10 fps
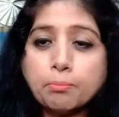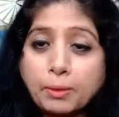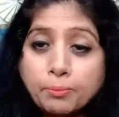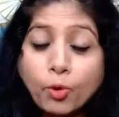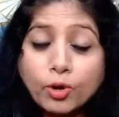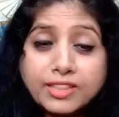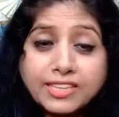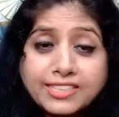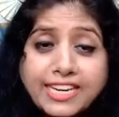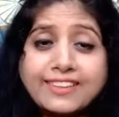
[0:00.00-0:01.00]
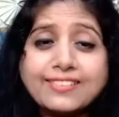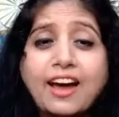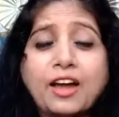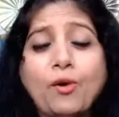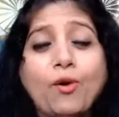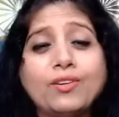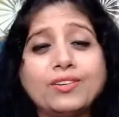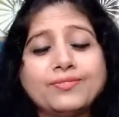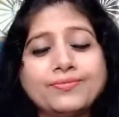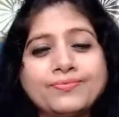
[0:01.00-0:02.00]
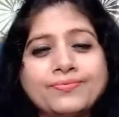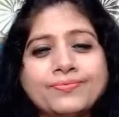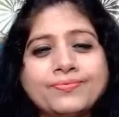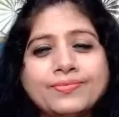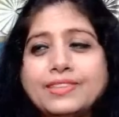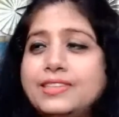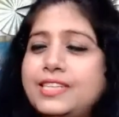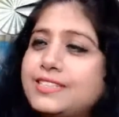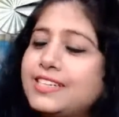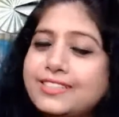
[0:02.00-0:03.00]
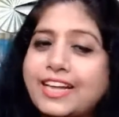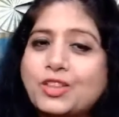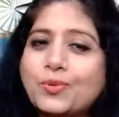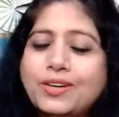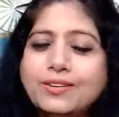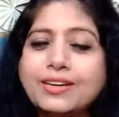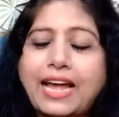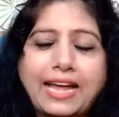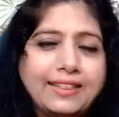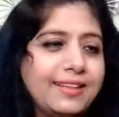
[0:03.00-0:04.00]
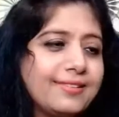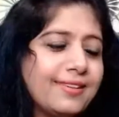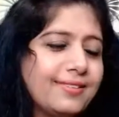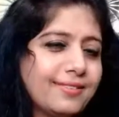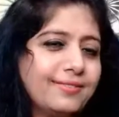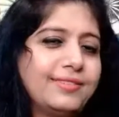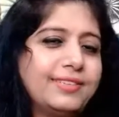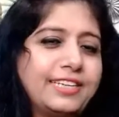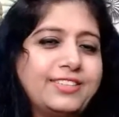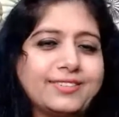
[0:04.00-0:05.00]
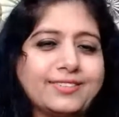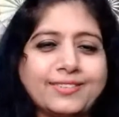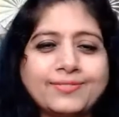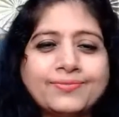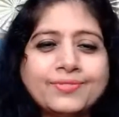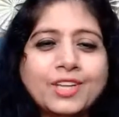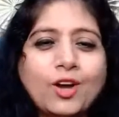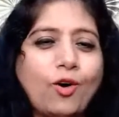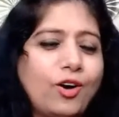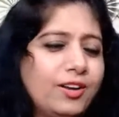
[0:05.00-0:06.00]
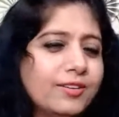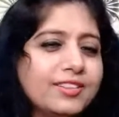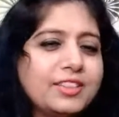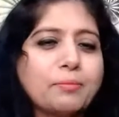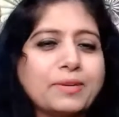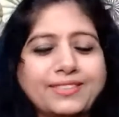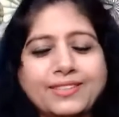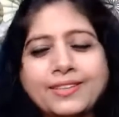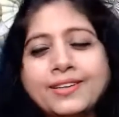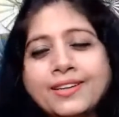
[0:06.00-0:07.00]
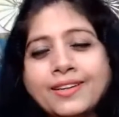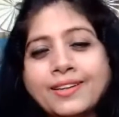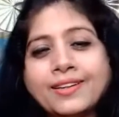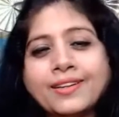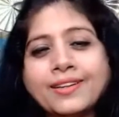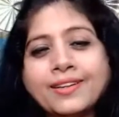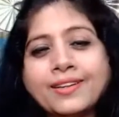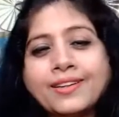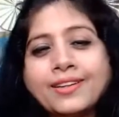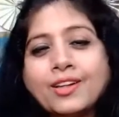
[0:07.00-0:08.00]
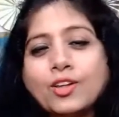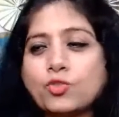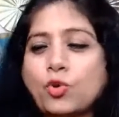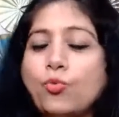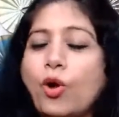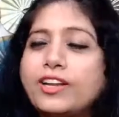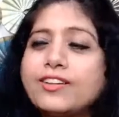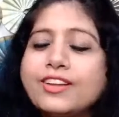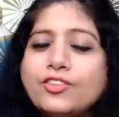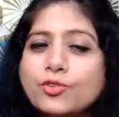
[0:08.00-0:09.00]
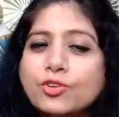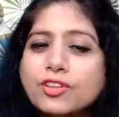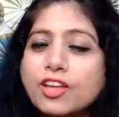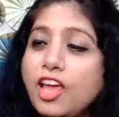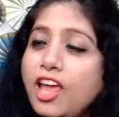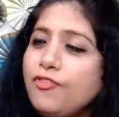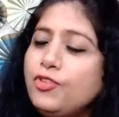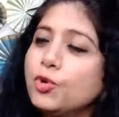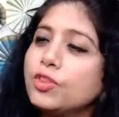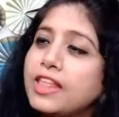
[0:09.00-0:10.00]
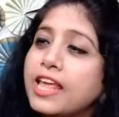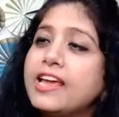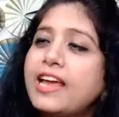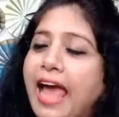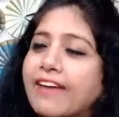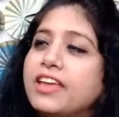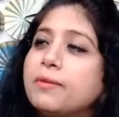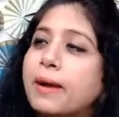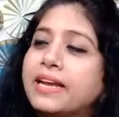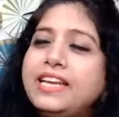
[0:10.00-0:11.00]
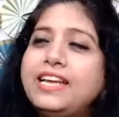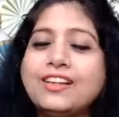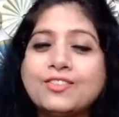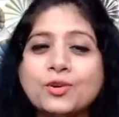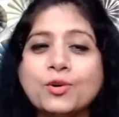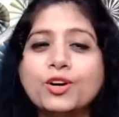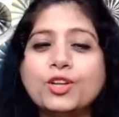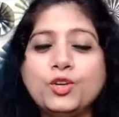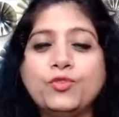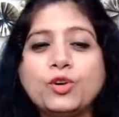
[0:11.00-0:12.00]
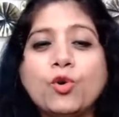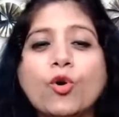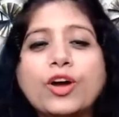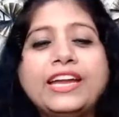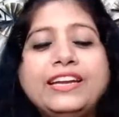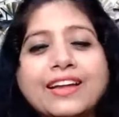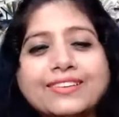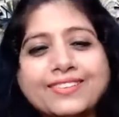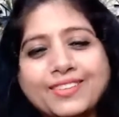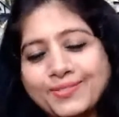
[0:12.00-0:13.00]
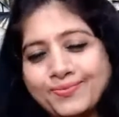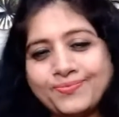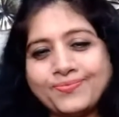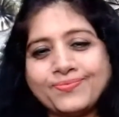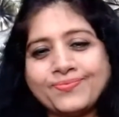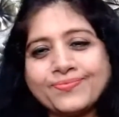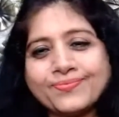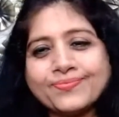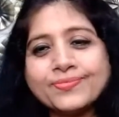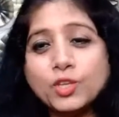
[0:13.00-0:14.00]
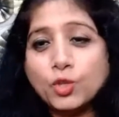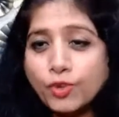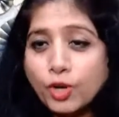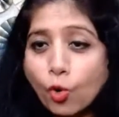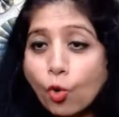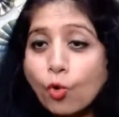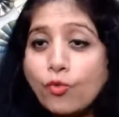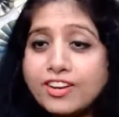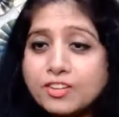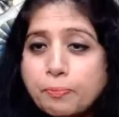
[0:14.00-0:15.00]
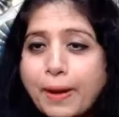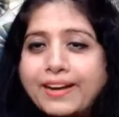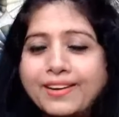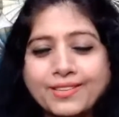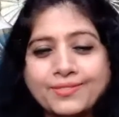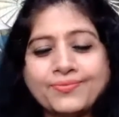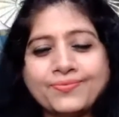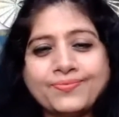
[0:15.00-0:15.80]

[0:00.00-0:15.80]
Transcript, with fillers: But both the states are wrong. This is sattva and this is rajas or tamas. So, what is the truth? If you think having money is good, you will go in lust you will overspend,